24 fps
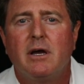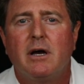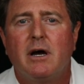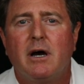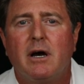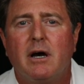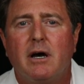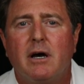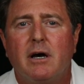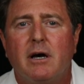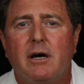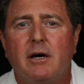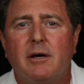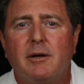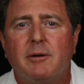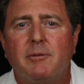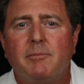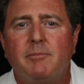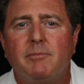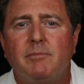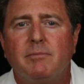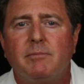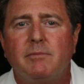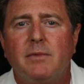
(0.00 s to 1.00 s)

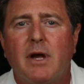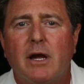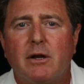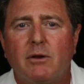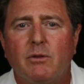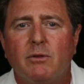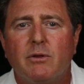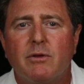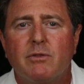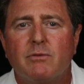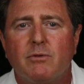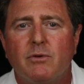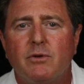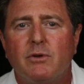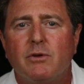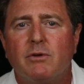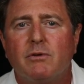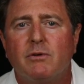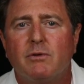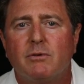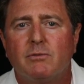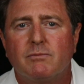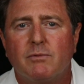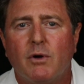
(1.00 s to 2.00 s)
Not only through
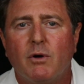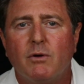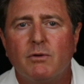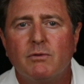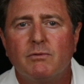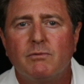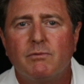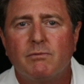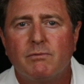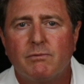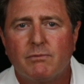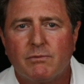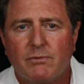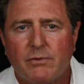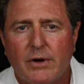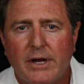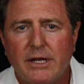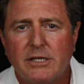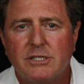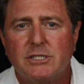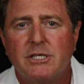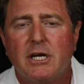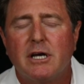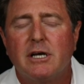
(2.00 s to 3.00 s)
your own
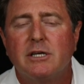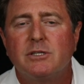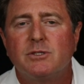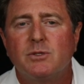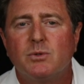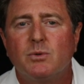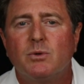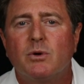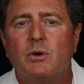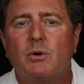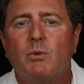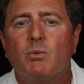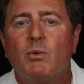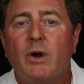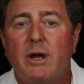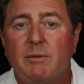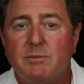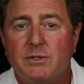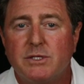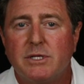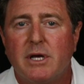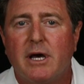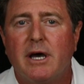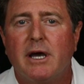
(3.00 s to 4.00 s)
franchisor
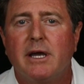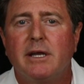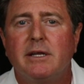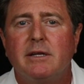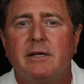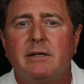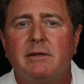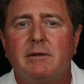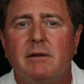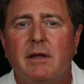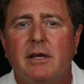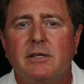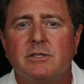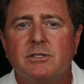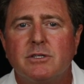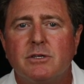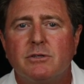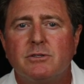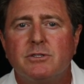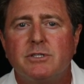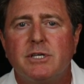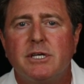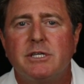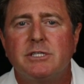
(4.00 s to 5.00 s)
website and
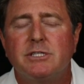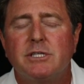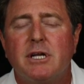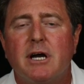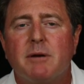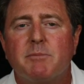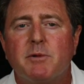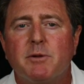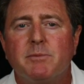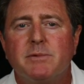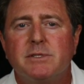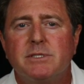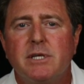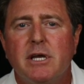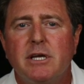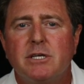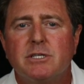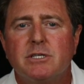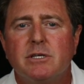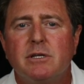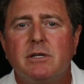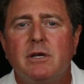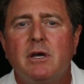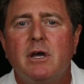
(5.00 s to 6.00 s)
search engine
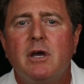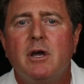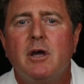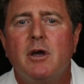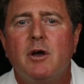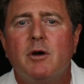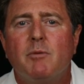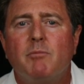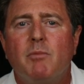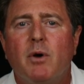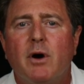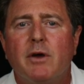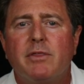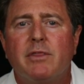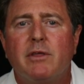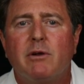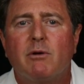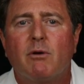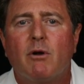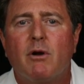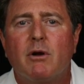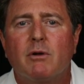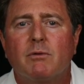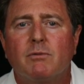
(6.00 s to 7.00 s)
optimization, but
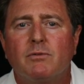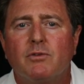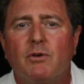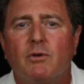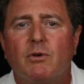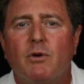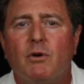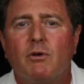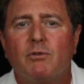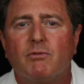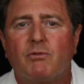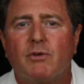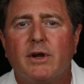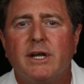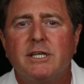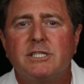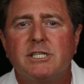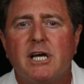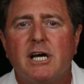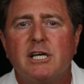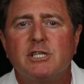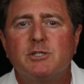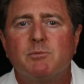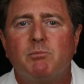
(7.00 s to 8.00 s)
there are so-called
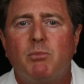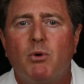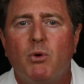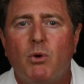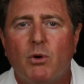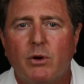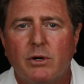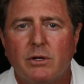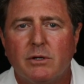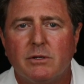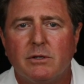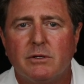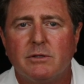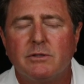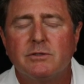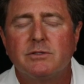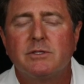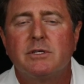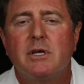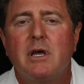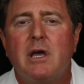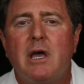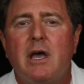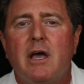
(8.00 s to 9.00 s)
franchise
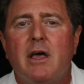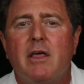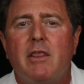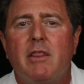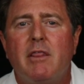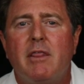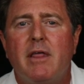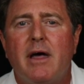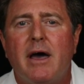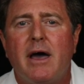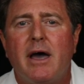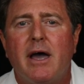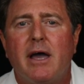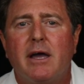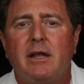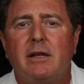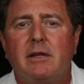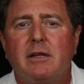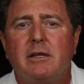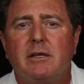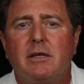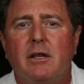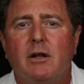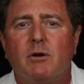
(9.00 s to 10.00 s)
portals
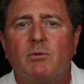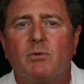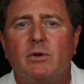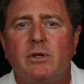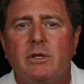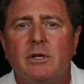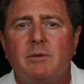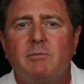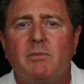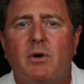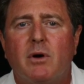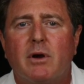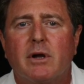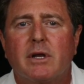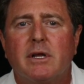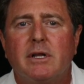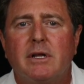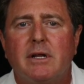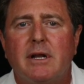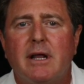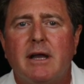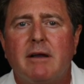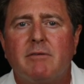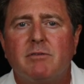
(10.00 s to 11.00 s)
that really
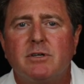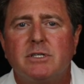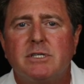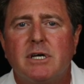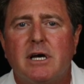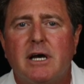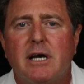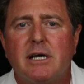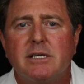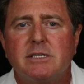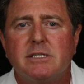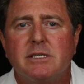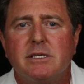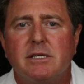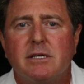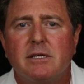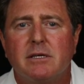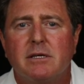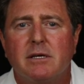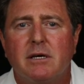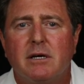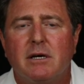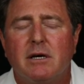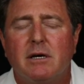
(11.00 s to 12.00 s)
market and
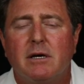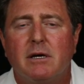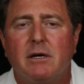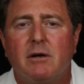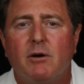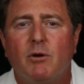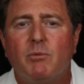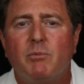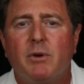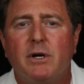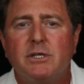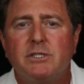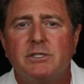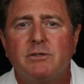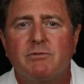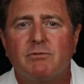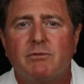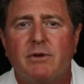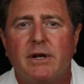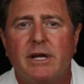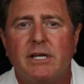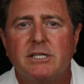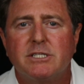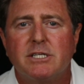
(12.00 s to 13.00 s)
advertising a whole bunch of
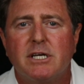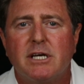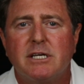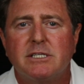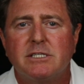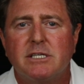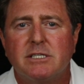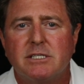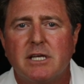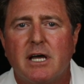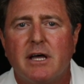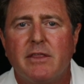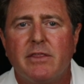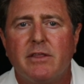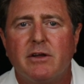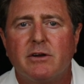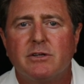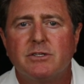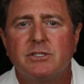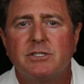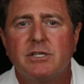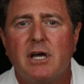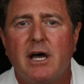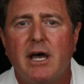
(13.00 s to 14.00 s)
franchises on
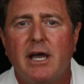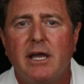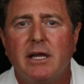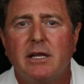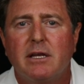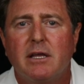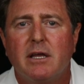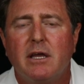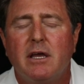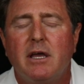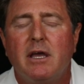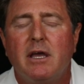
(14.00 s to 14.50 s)
their site,